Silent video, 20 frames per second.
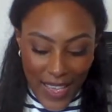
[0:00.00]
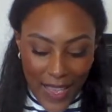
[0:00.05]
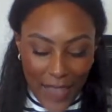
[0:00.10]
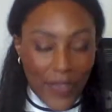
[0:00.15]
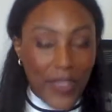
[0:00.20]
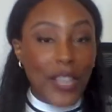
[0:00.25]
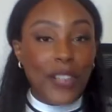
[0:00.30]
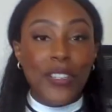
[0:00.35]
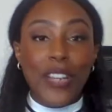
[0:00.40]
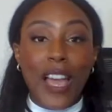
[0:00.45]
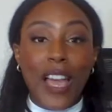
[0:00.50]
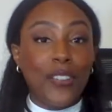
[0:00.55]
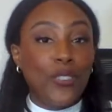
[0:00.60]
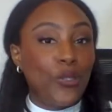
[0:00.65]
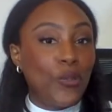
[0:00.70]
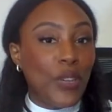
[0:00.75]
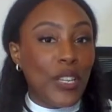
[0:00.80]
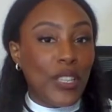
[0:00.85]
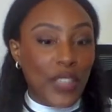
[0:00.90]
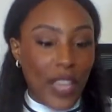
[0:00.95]
they're not
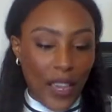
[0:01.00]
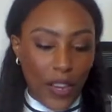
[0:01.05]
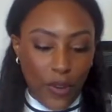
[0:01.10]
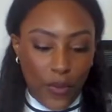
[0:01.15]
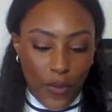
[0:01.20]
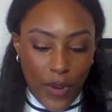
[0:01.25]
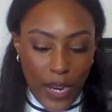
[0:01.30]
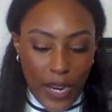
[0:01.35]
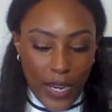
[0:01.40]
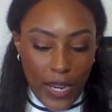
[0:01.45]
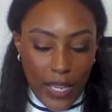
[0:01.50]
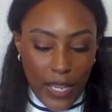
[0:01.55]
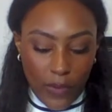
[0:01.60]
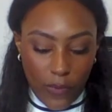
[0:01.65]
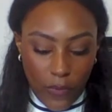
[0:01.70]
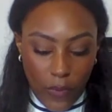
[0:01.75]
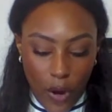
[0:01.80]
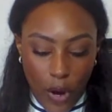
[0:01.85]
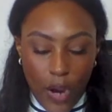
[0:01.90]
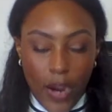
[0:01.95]
doing that great as
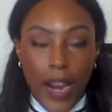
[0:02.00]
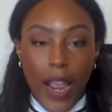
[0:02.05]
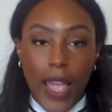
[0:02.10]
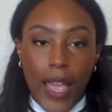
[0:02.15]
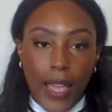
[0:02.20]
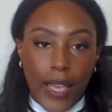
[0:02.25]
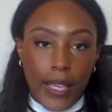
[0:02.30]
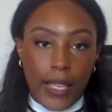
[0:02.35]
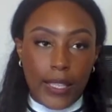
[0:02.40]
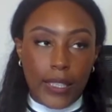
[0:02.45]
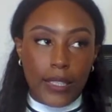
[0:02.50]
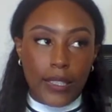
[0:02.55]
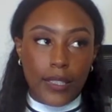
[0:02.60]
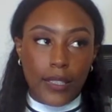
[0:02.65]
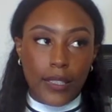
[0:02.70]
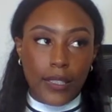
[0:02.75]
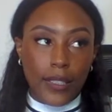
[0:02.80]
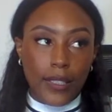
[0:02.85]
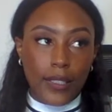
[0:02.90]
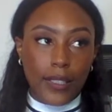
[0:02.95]
far as
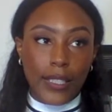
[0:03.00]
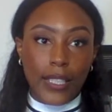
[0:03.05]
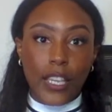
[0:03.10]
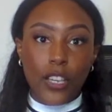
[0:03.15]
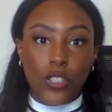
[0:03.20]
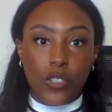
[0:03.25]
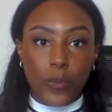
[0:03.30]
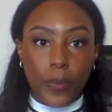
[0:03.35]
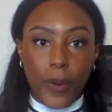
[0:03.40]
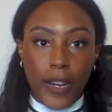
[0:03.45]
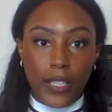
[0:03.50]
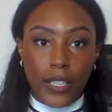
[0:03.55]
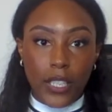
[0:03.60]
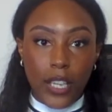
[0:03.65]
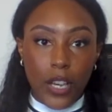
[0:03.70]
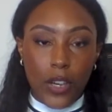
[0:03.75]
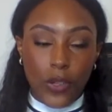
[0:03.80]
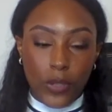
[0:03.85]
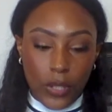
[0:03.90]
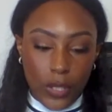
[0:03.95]
sales price
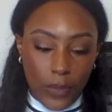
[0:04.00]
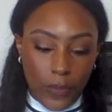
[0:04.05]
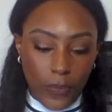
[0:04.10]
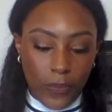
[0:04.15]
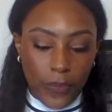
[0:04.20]
goes.